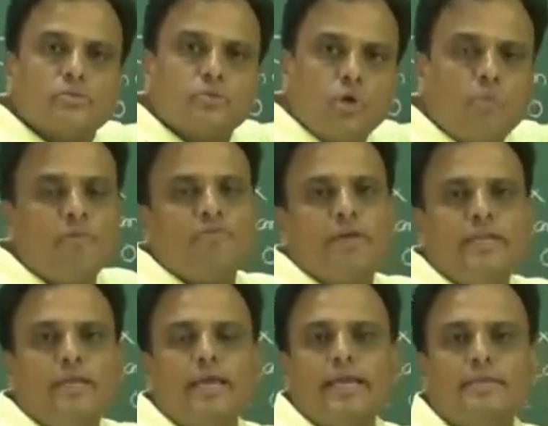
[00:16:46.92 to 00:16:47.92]
of
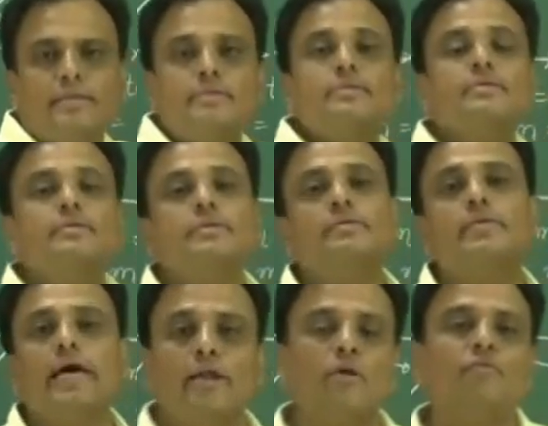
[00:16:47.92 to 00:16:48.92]
any line is
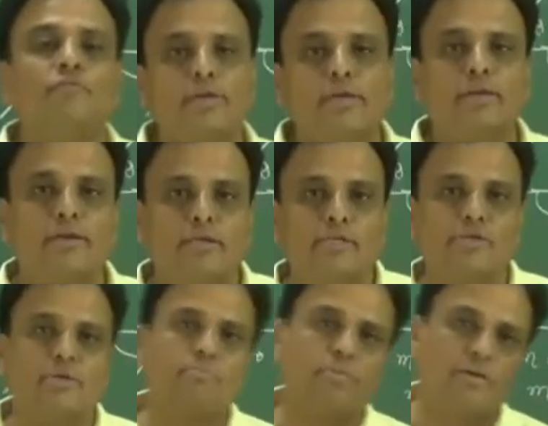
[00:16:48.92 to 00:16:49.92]
tan of
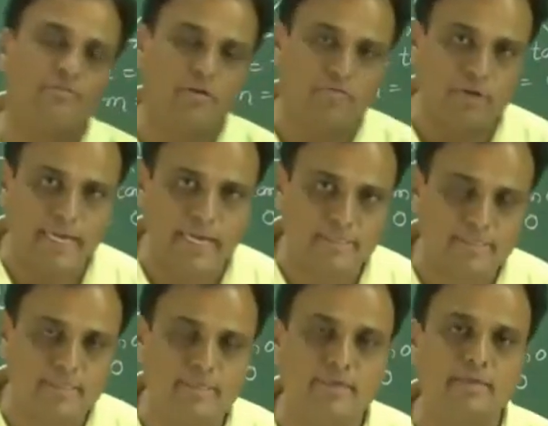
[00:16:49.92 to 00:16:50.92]
inclination, but for
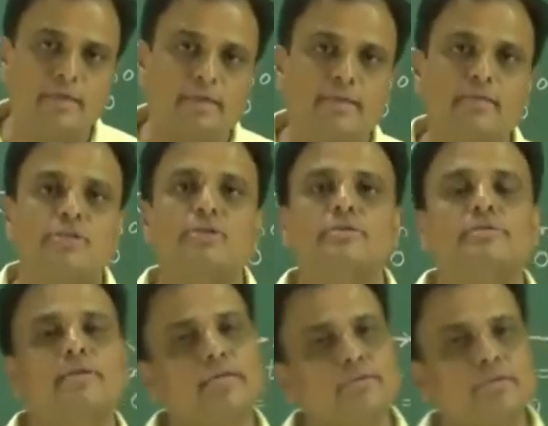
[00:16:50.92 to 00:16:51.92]
y-axis here inclination is
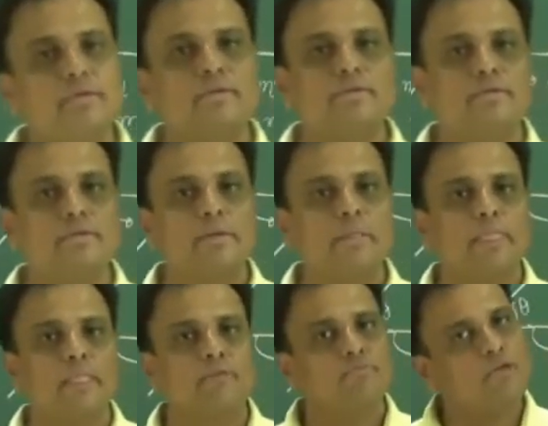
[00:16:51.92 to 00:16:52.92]
90 degrees.
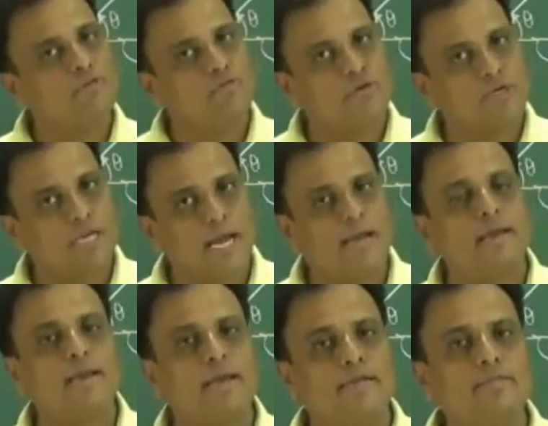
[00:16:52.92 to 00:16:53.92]
Therefore,
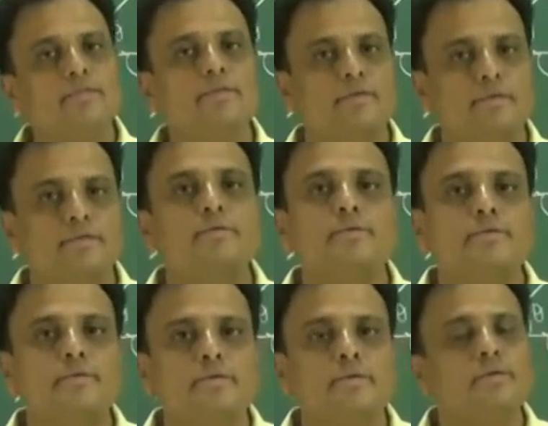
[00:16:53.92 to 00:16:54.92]
tan 90 degrees
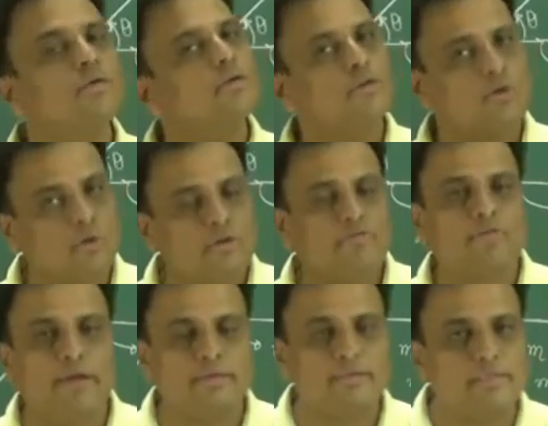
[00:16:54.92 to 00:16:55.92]
is not
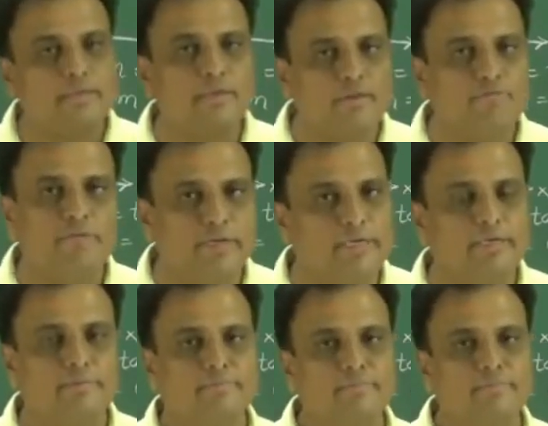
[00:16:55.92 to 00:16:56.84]
defined, it's infinity.